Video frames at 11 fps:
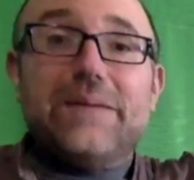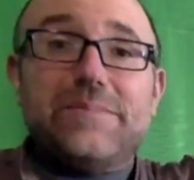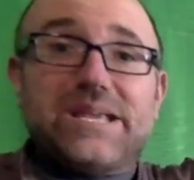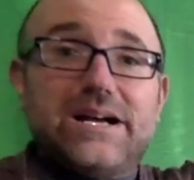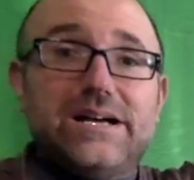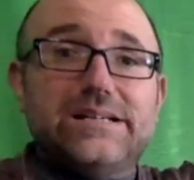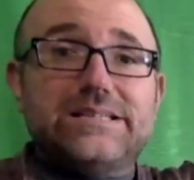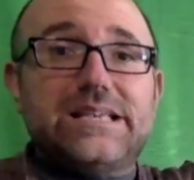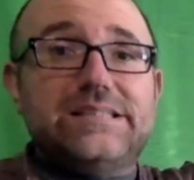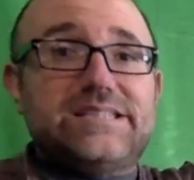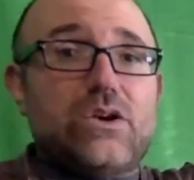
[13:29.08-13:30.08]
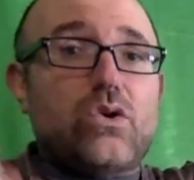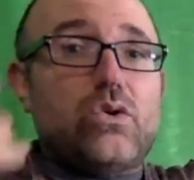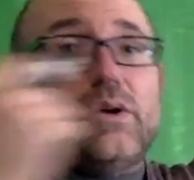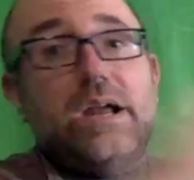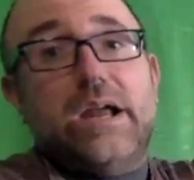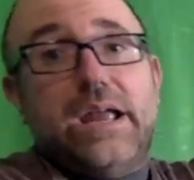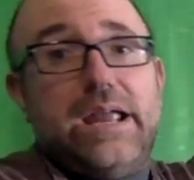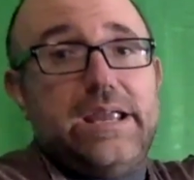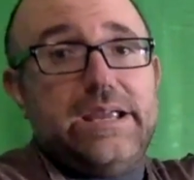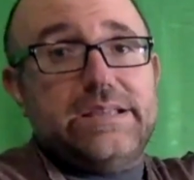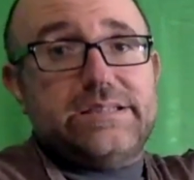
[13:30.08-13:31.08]
because 0
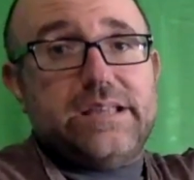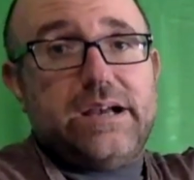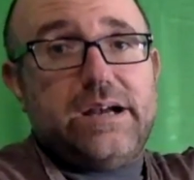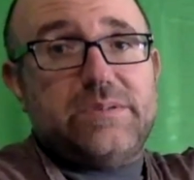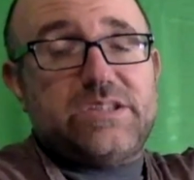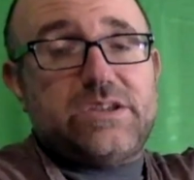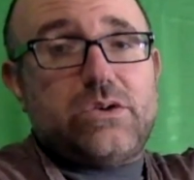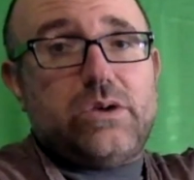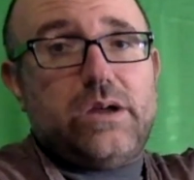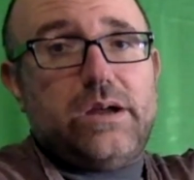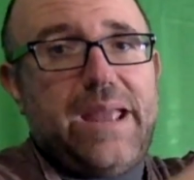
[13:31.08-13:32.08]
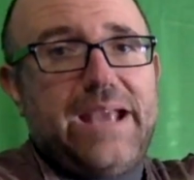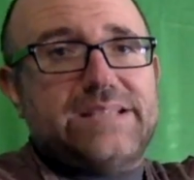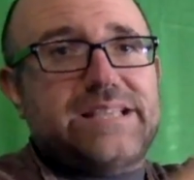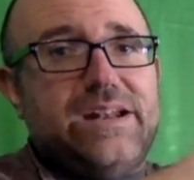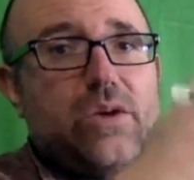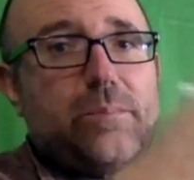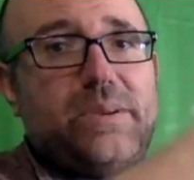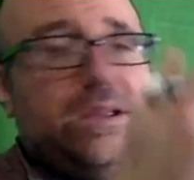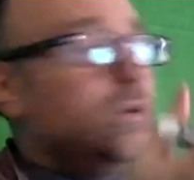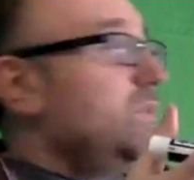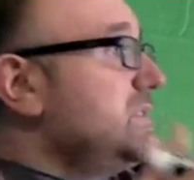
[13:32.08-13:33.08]
is X cannot be
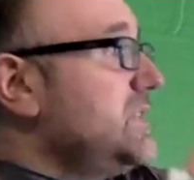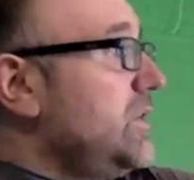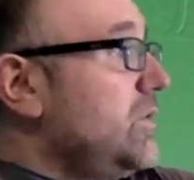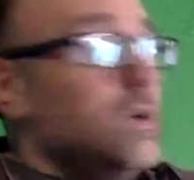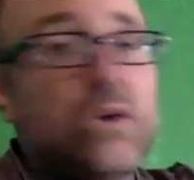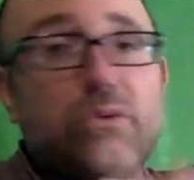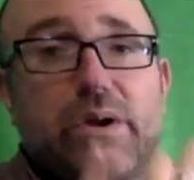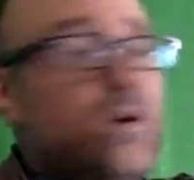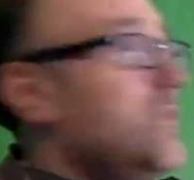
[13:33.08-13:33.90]
equal to 0 right off